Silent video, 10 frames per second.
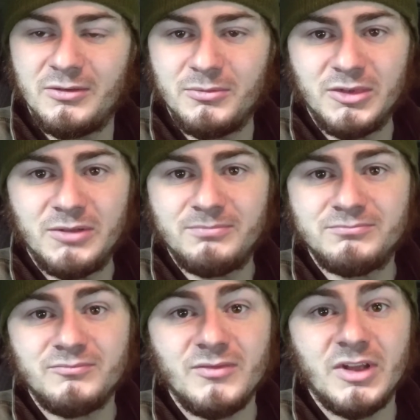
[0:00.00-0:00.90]
But
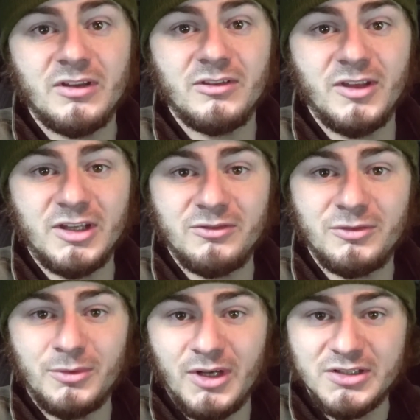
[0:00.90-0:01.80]
thank you for
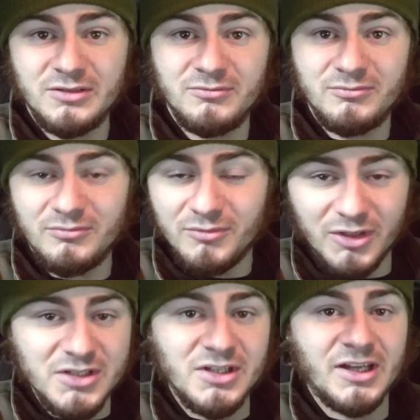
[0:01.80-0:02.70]
watching.
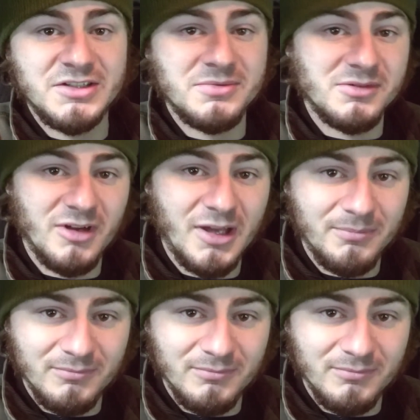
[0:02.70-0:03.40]
Please like and subscribe.